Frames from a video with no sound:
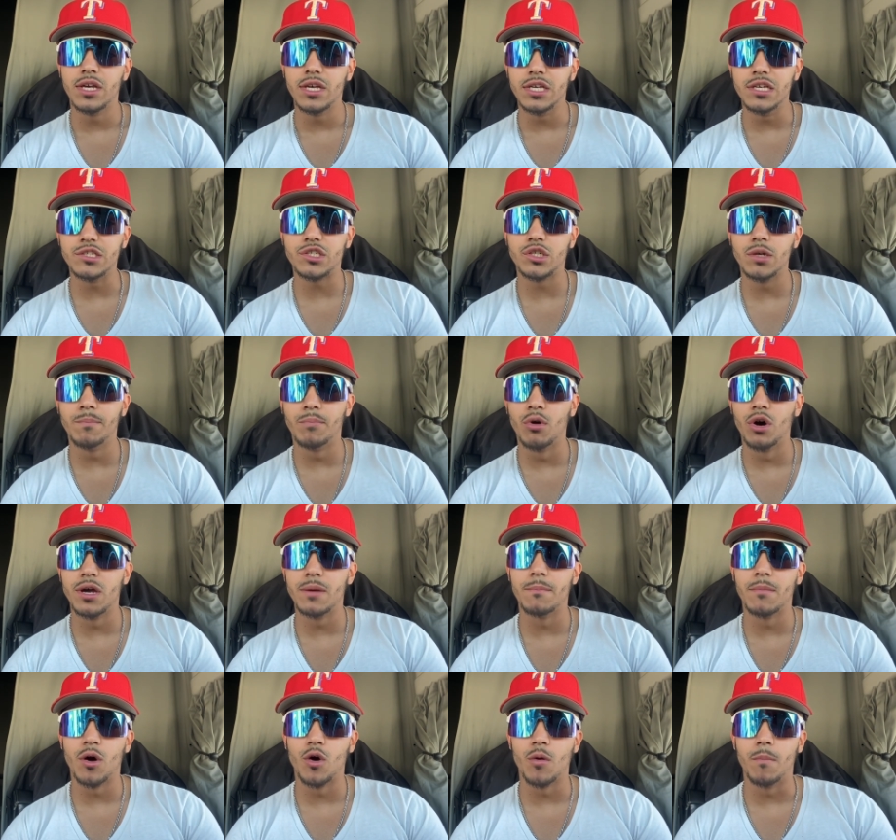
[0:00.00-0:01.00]
It's your boy
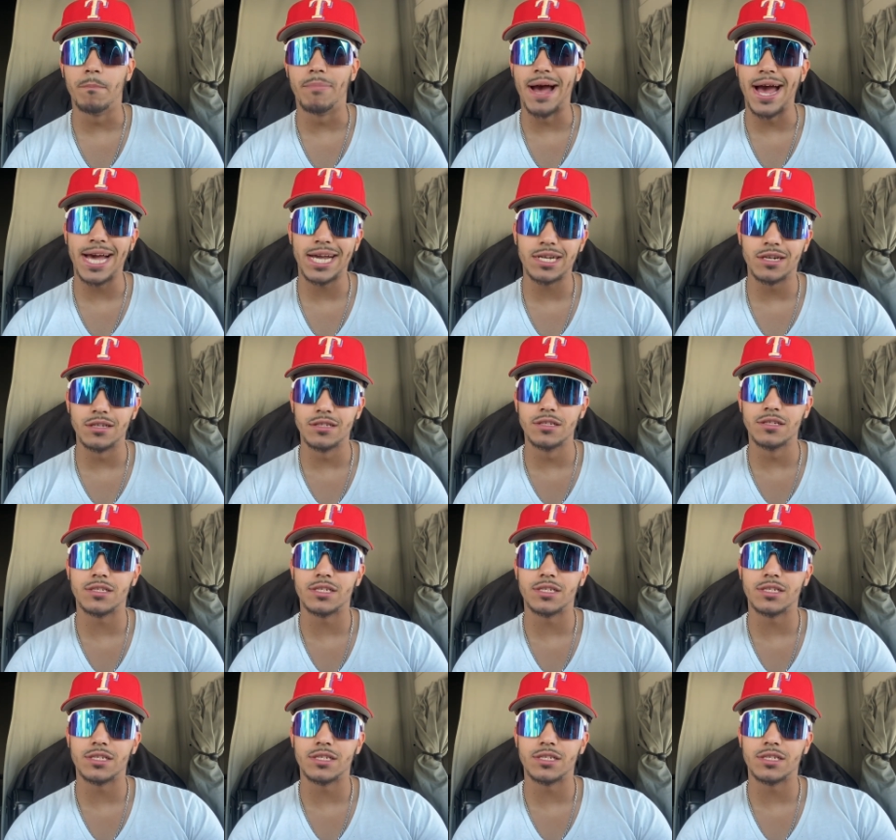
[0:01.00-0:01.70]
Mo back on the